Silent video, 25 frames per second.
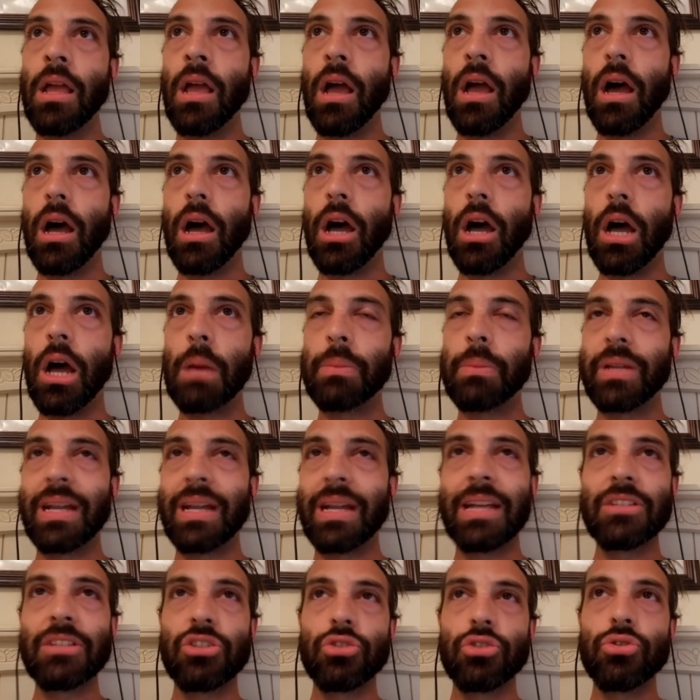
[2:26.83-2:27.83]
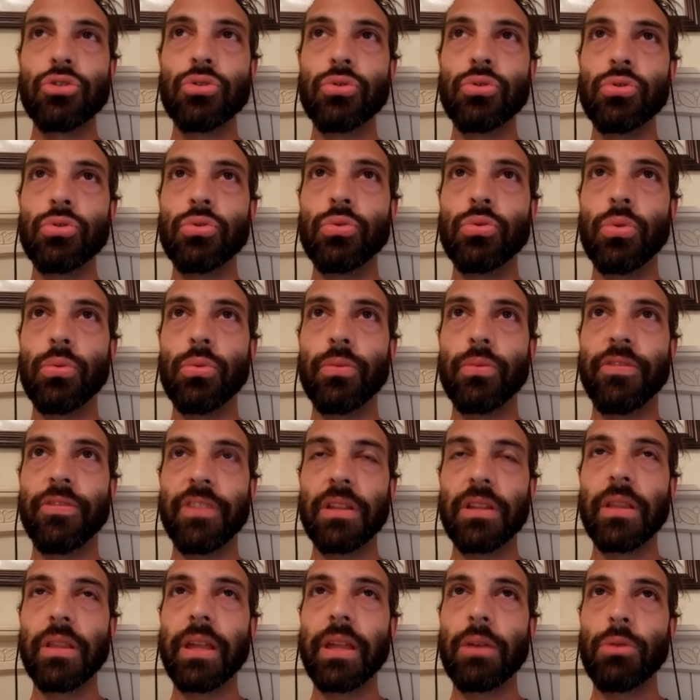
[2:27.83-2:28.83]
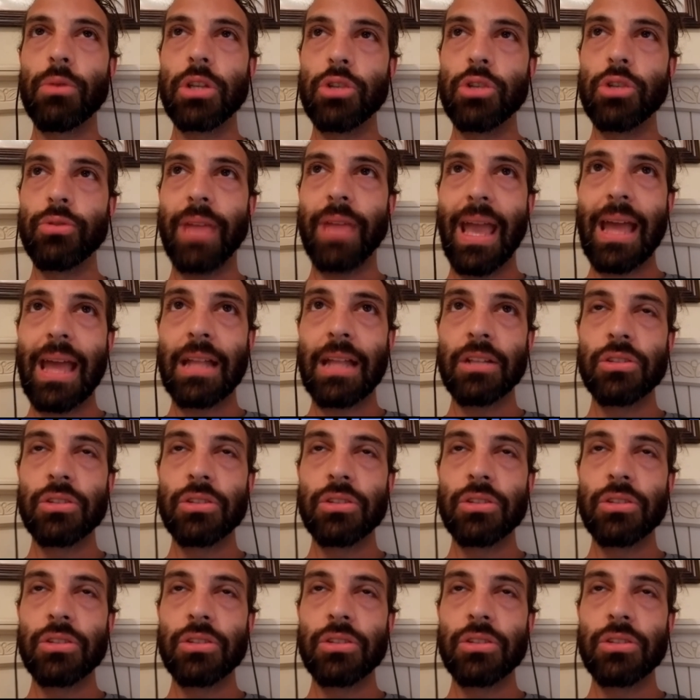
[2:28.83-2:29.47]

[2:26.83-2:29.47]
Uh, but I do feel like when you get